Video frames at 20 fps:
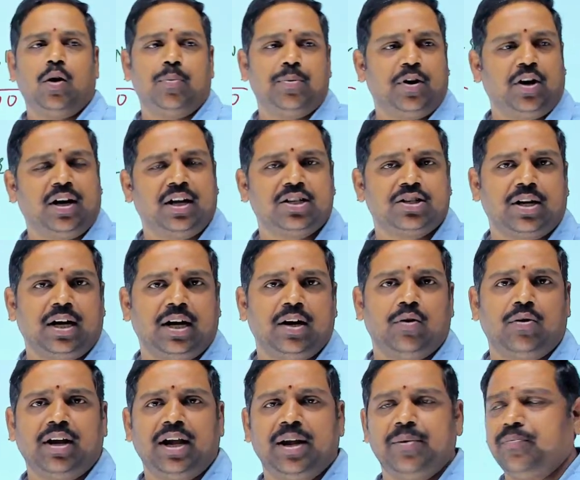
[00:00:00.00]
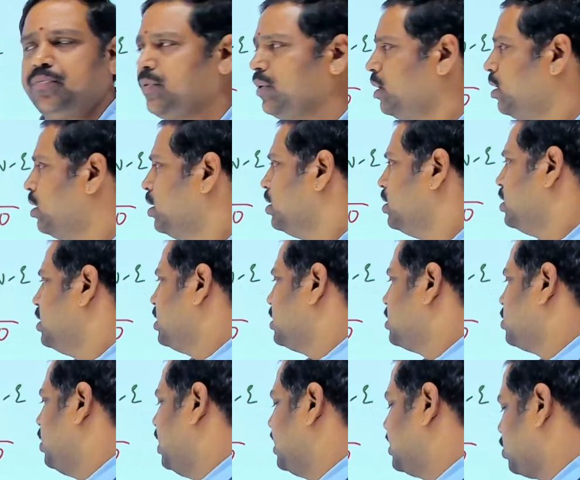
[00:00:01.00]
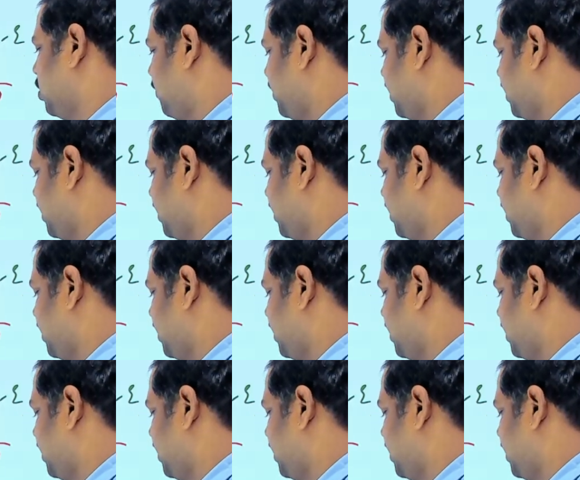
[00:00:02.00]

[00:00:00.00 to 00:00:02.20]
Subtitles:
you understand. Okay. So let's go for the